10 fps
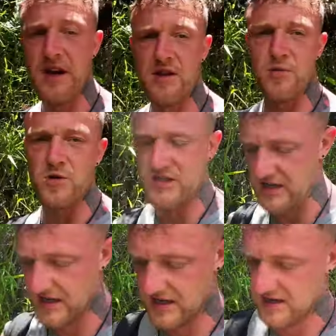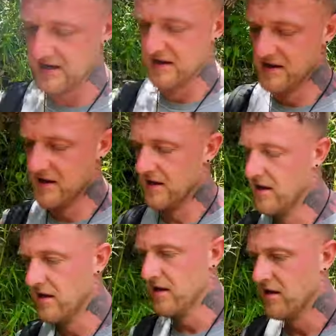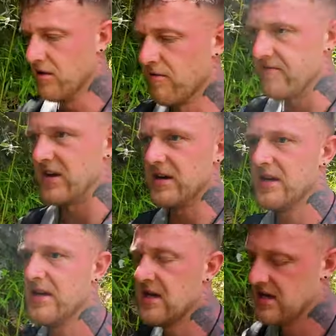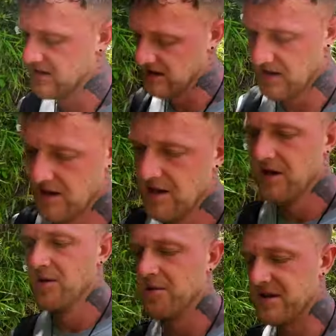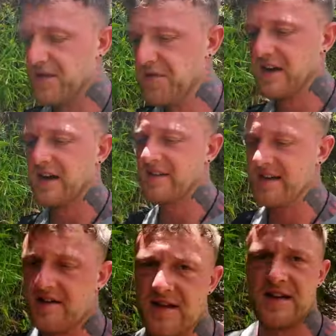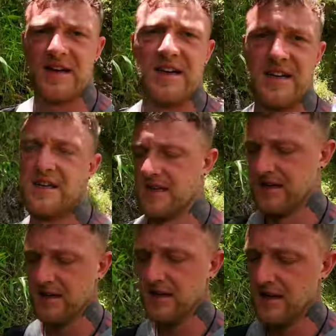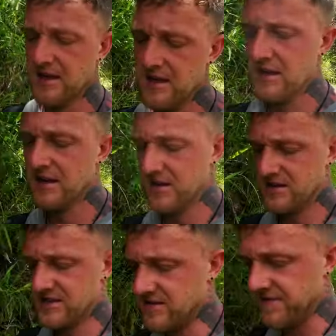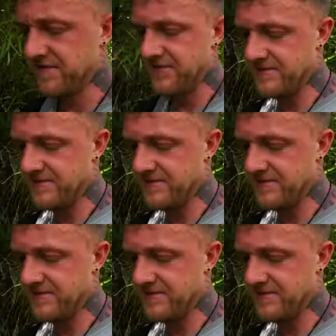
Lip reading: hear the water. The river, we're definitely getting down there. It's